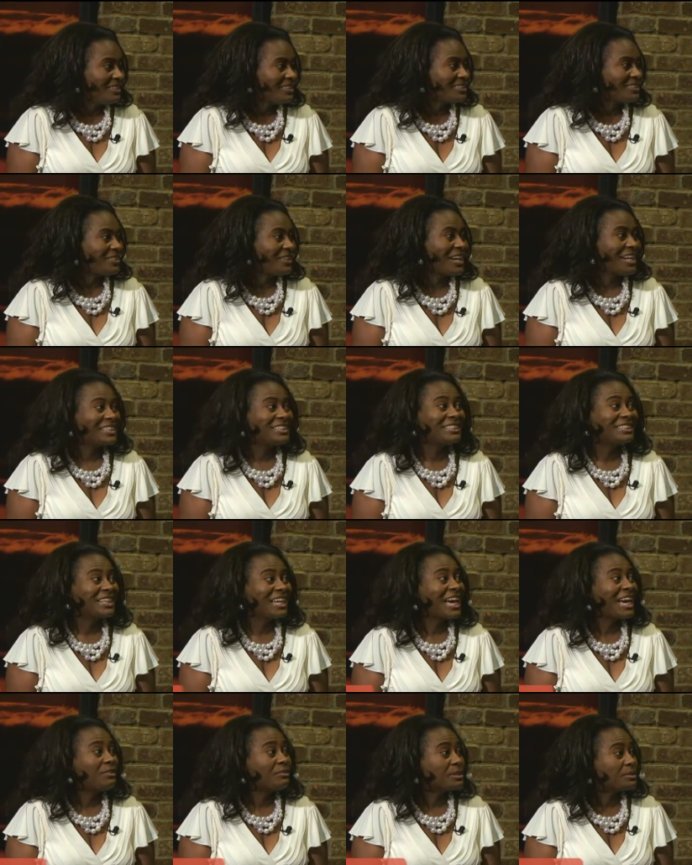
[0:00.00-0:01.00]
So actually,
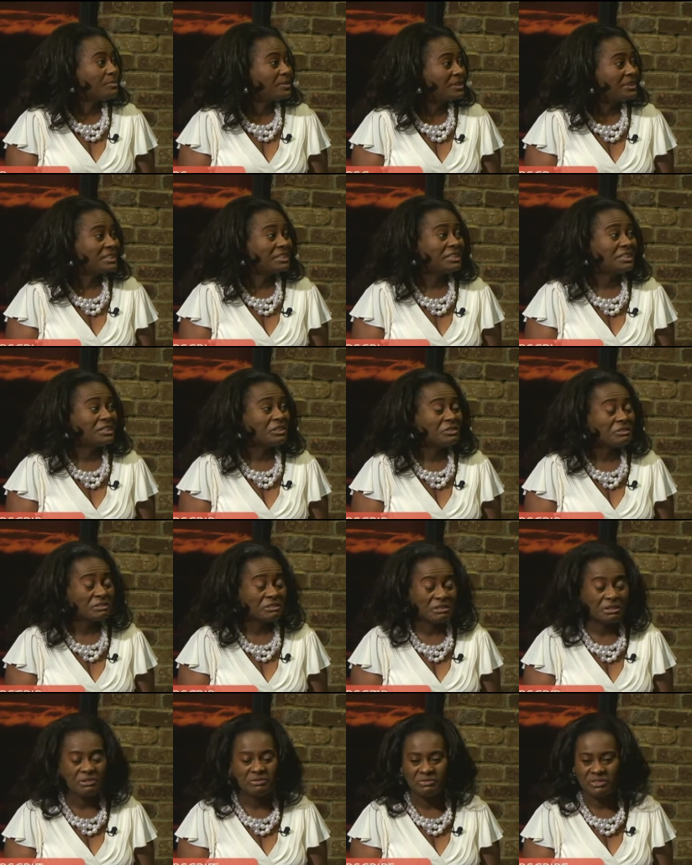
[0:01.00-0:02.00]
I was put in the
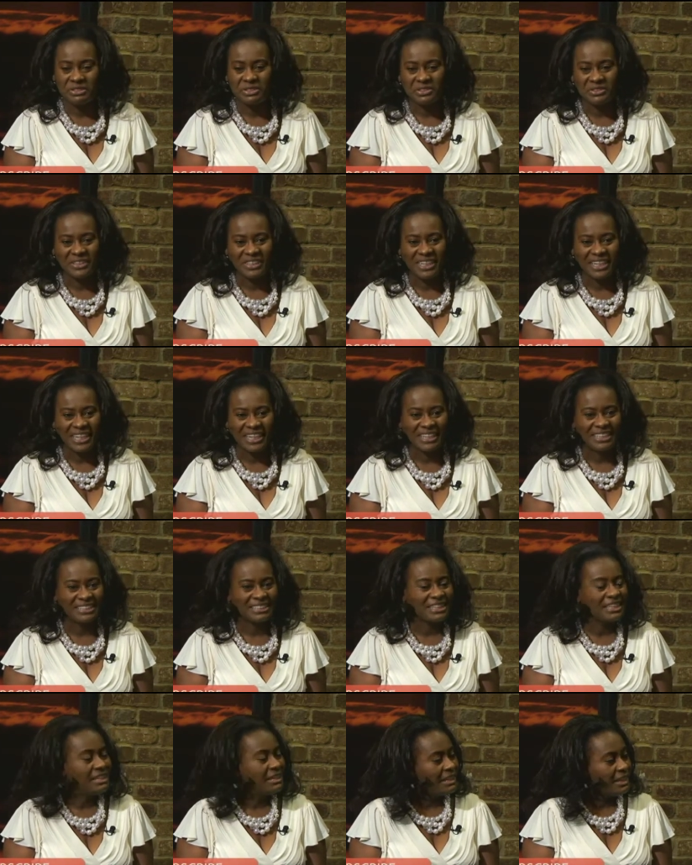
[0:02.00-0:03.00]
nursing home for 30 days,
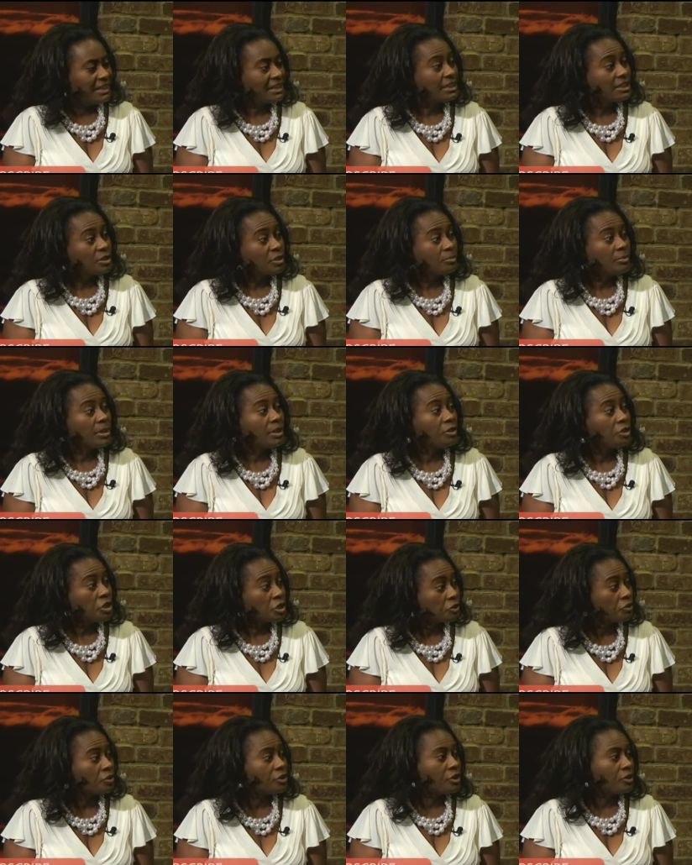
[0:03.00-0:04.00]
and it took me a
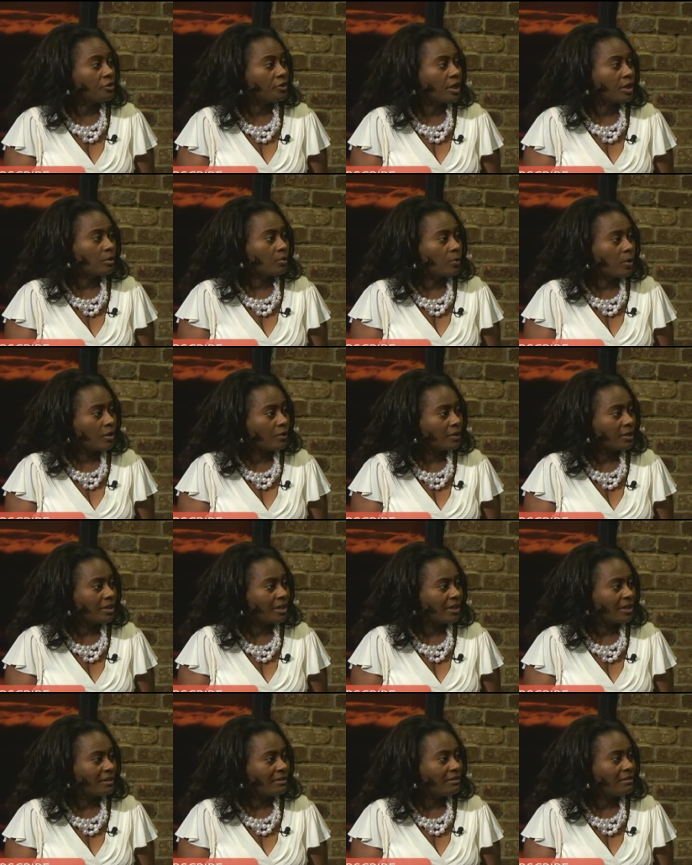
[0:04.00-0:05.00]
year to learn how to walk
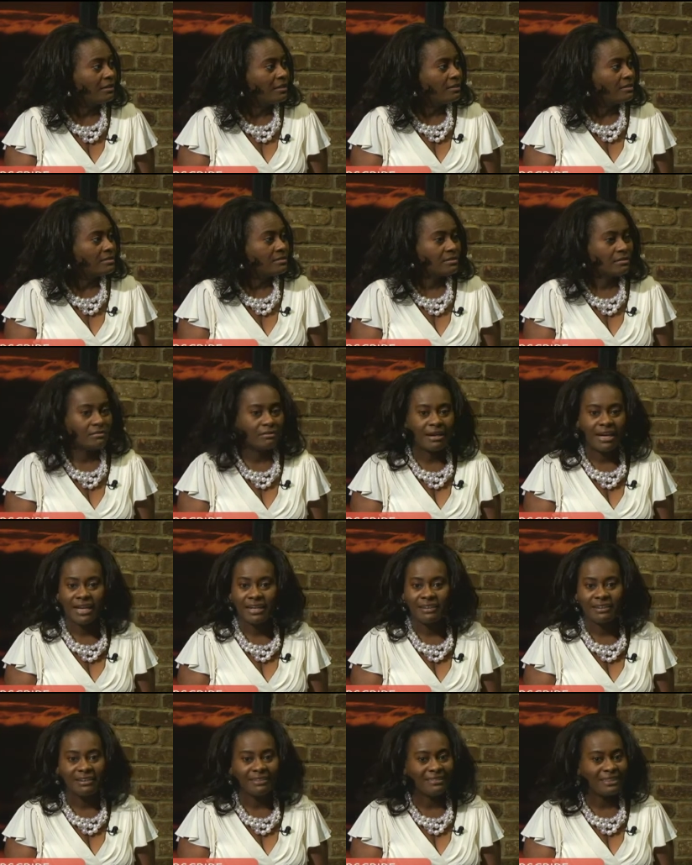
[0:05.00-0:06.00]
again. Wow. So
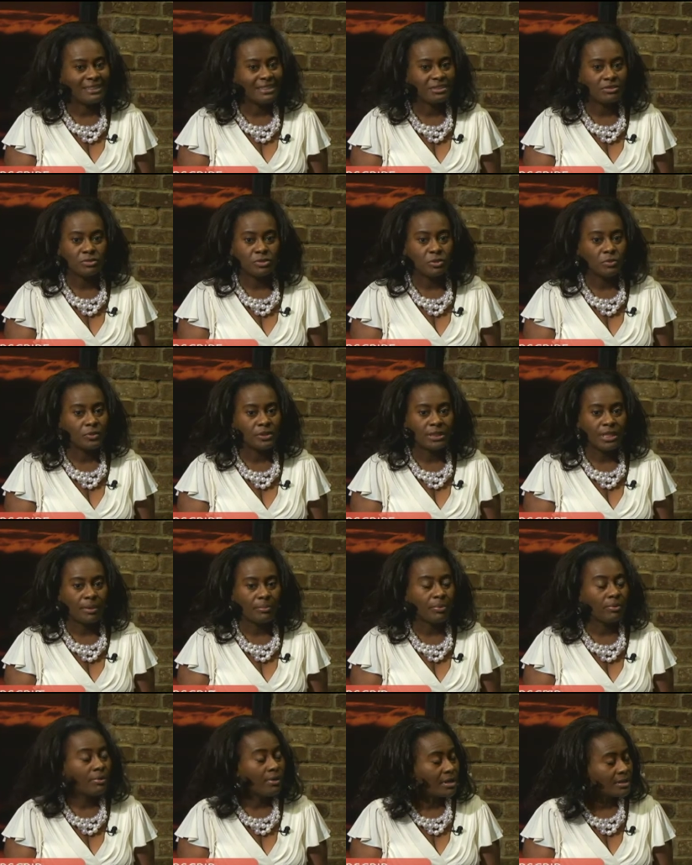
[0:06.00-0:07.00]
I, during that
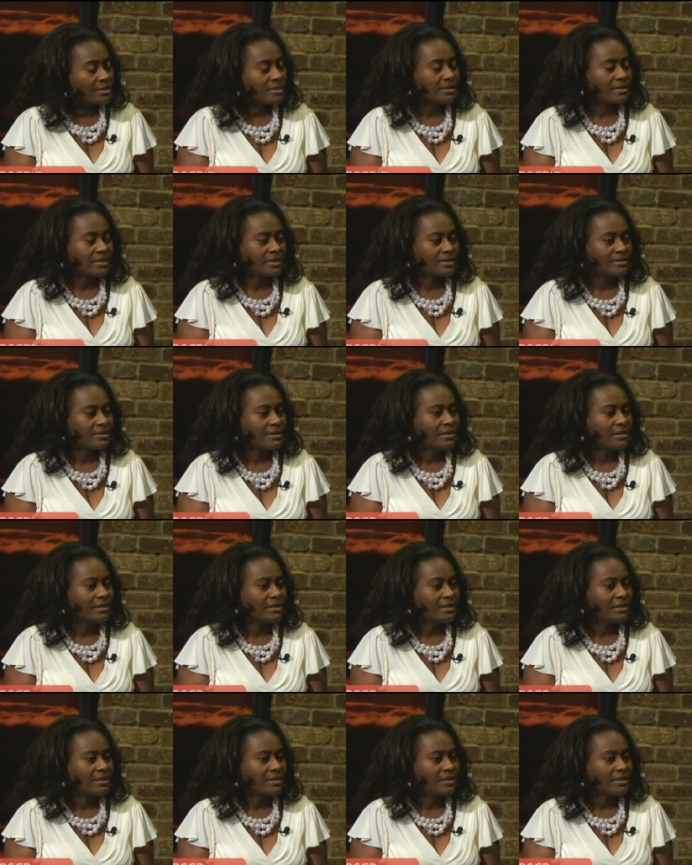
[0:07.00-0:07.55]
process,